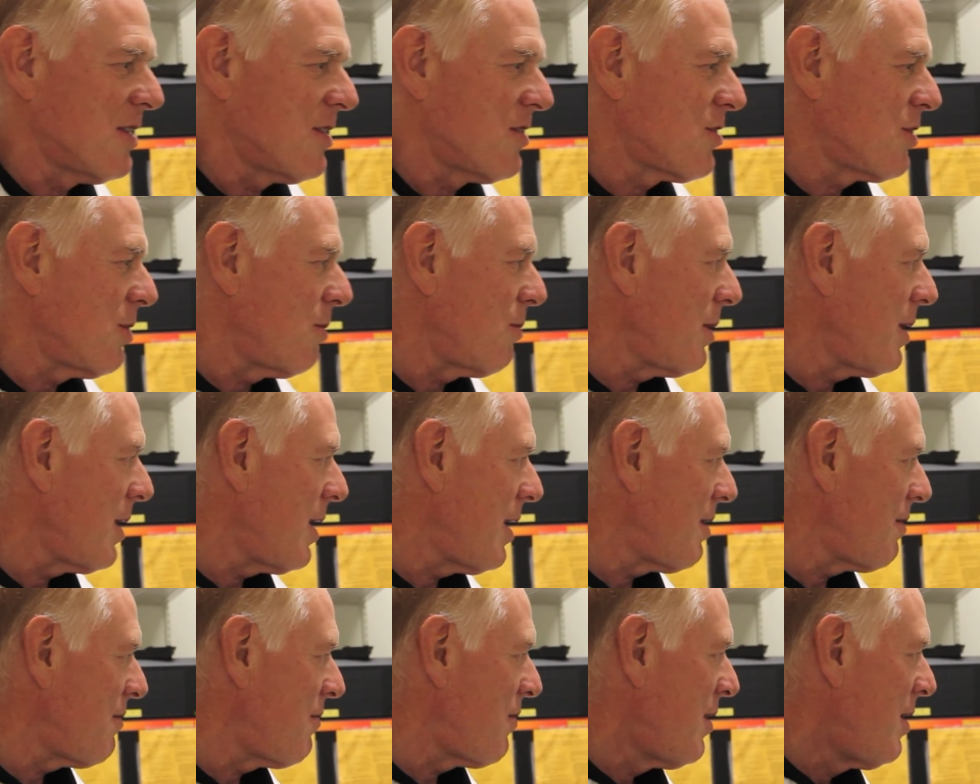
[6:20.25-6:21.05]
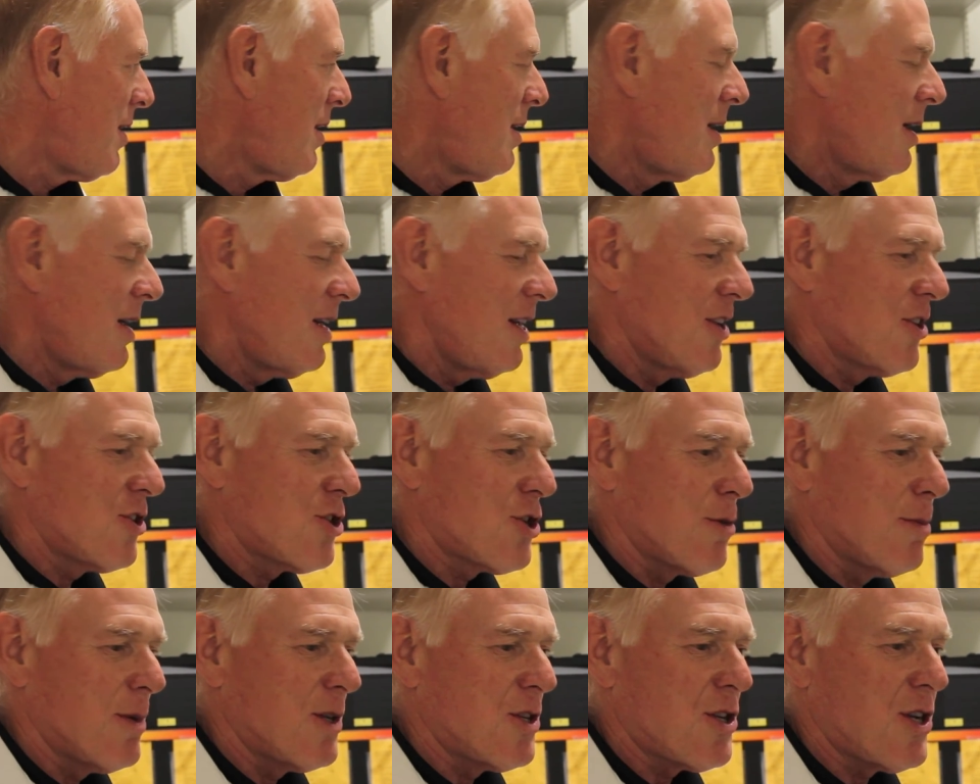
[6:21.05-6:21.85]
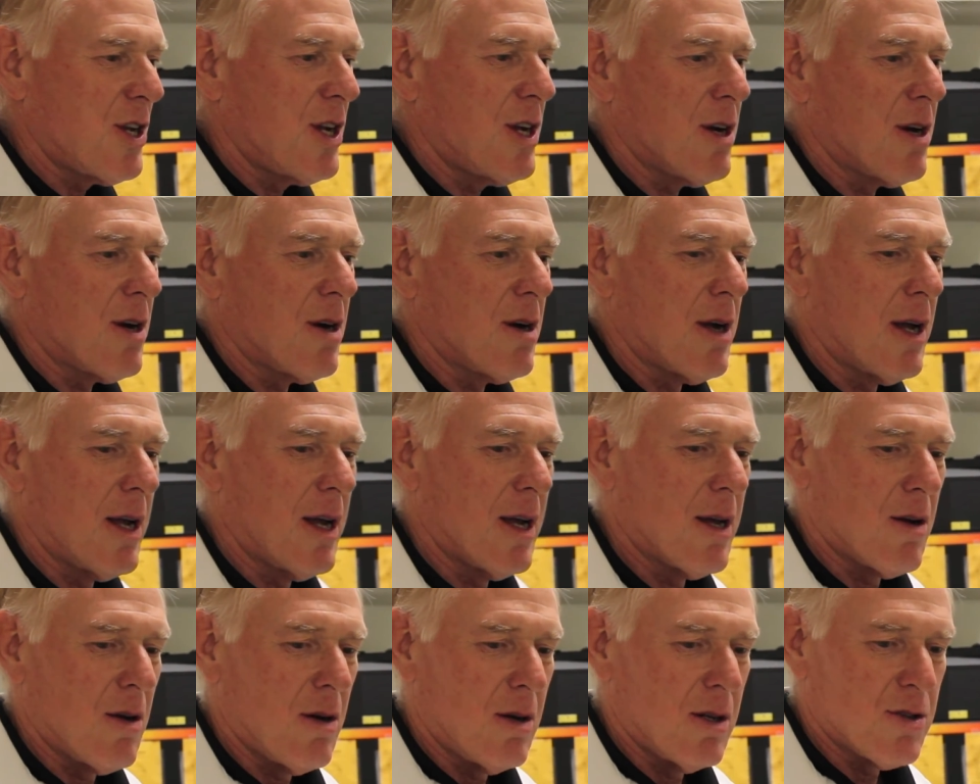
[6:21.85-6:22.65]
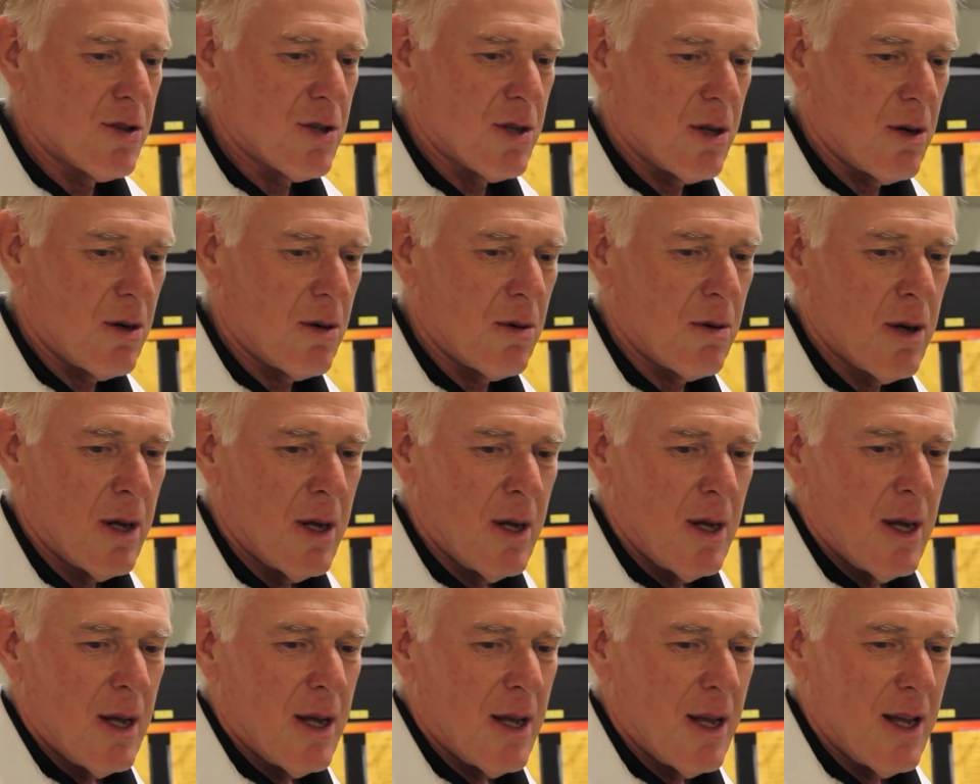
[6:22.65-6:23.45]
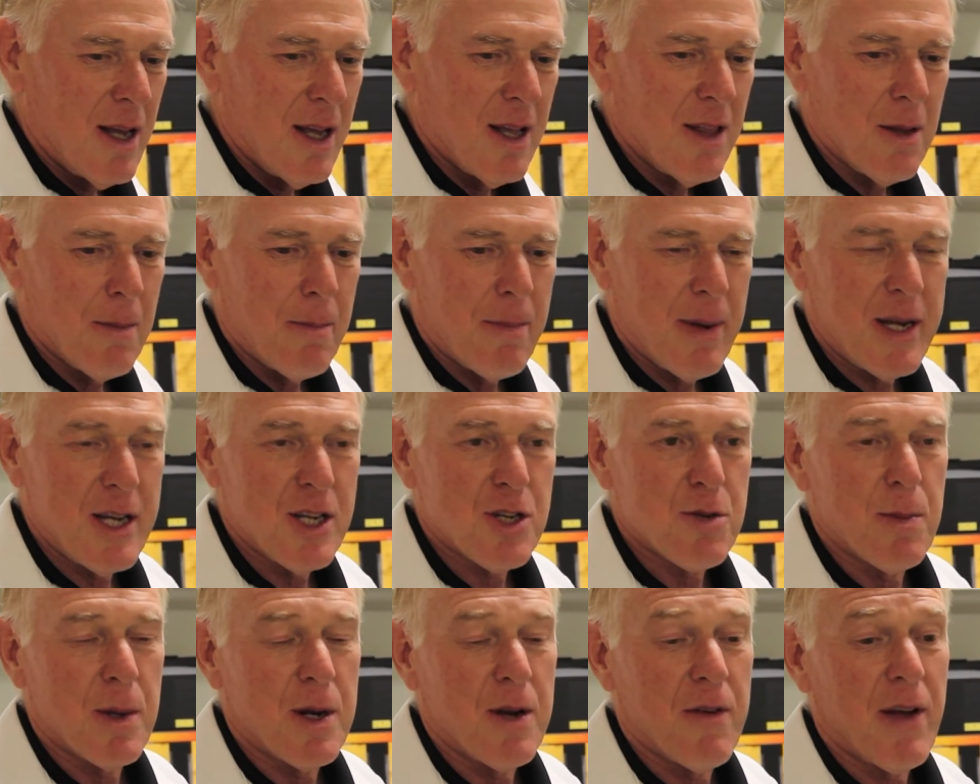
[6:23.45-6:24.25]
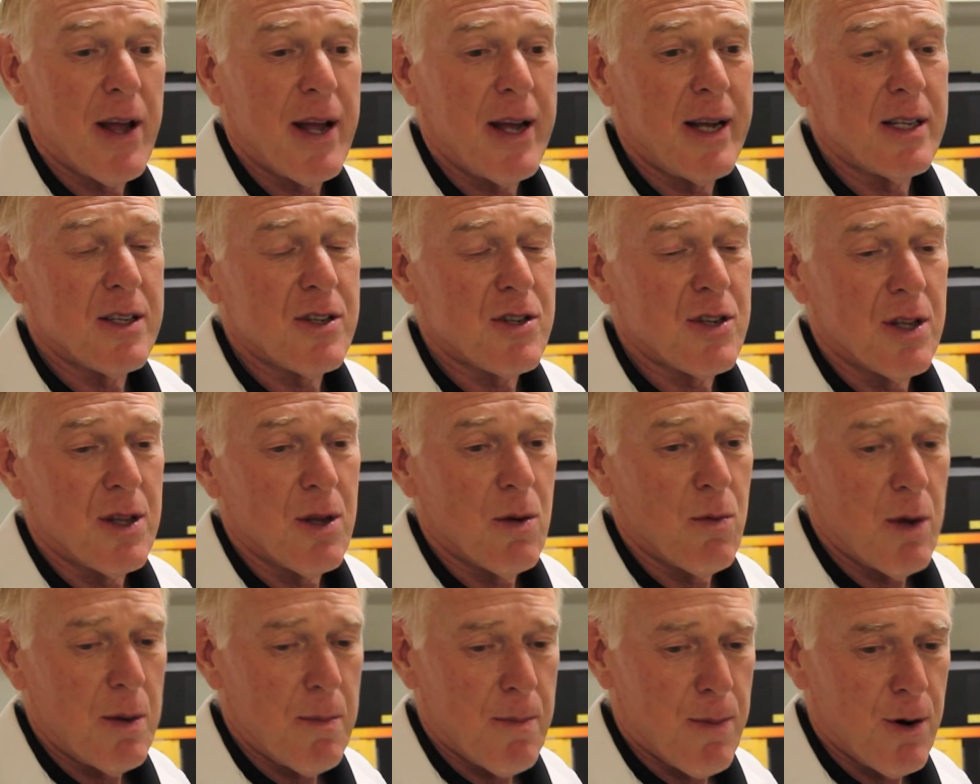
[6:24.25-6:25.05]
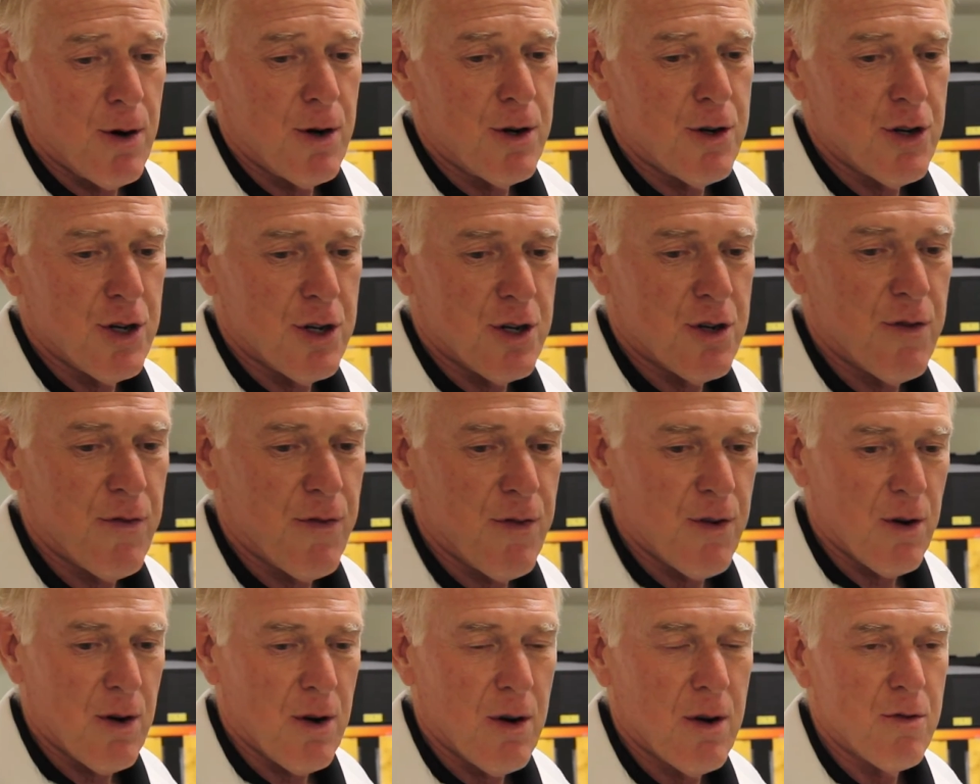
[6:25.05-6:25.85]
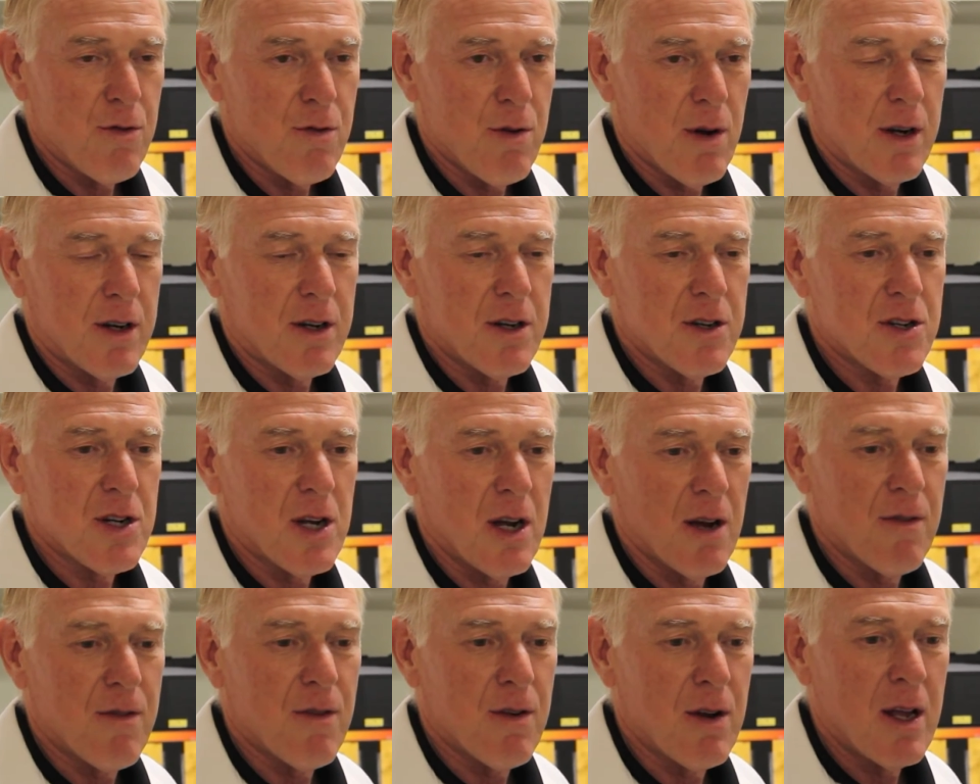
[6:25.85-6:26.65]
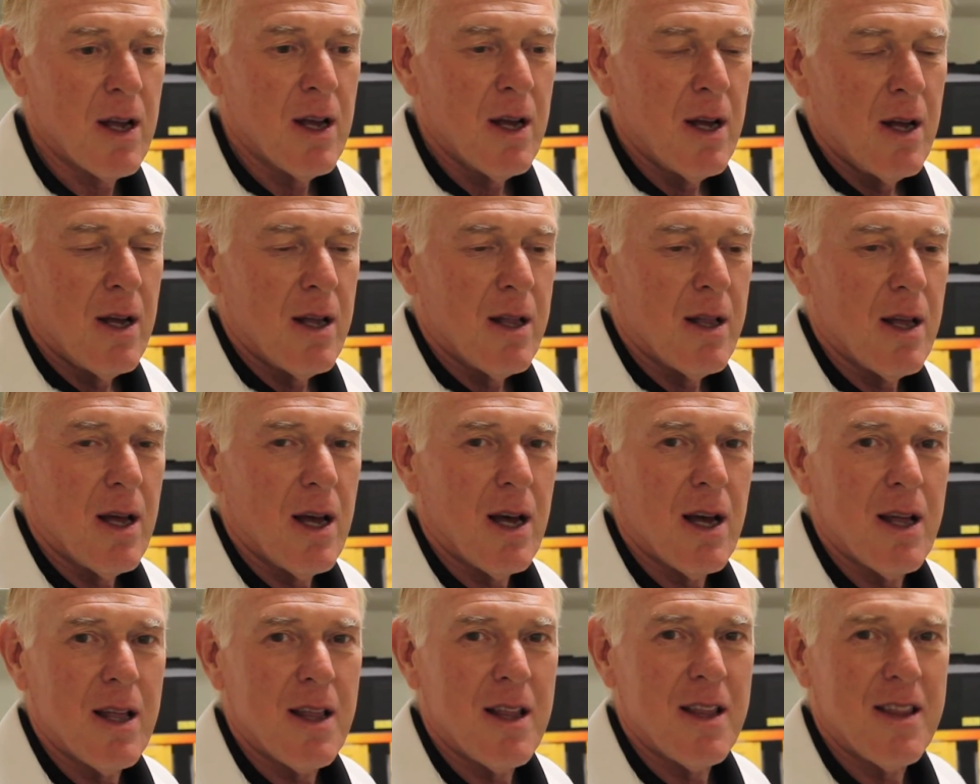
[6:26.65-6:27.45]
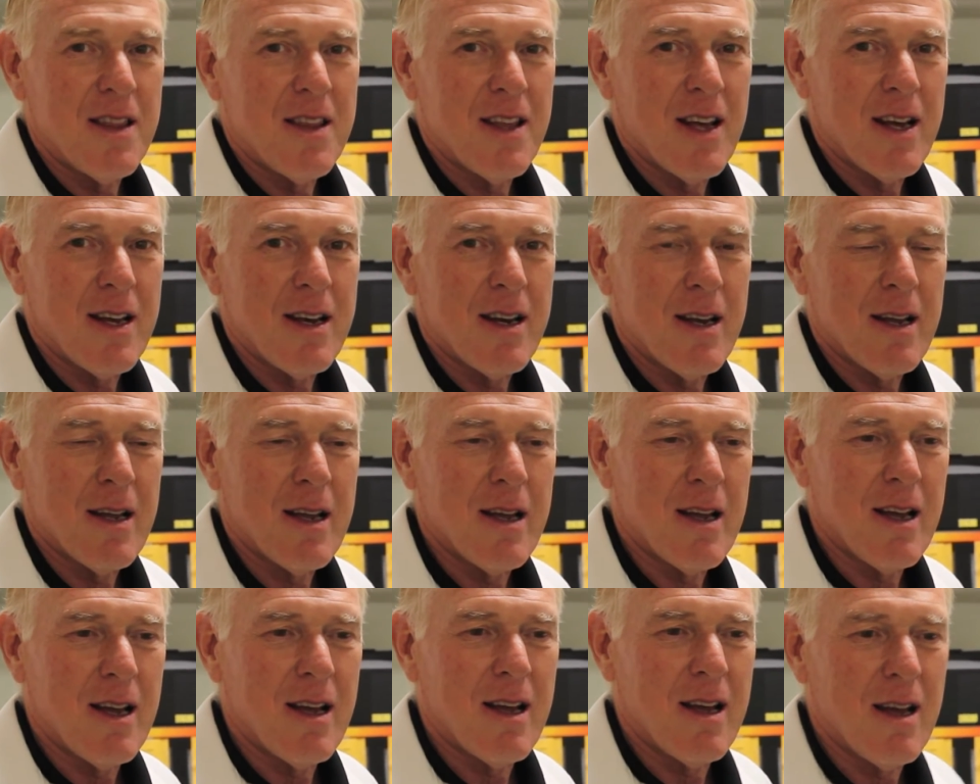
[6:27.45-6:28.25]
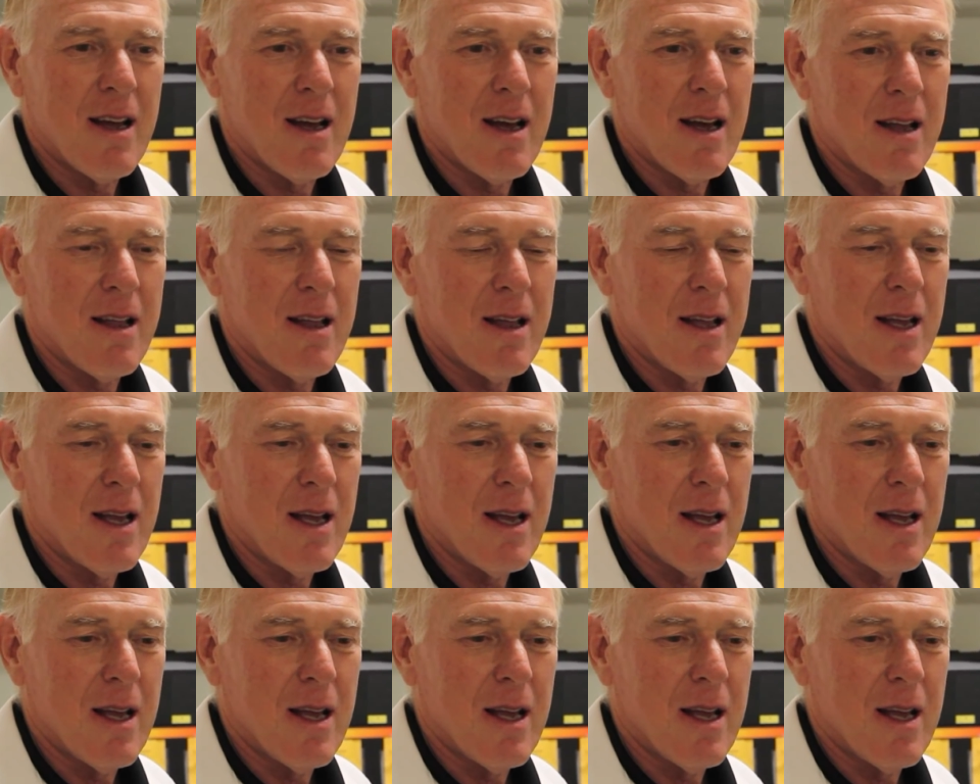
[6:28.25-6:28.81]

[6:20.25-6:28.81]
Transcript: And so we have instruments here and also in the basement of Hansen that we purchased for drug discovery uh, that uh,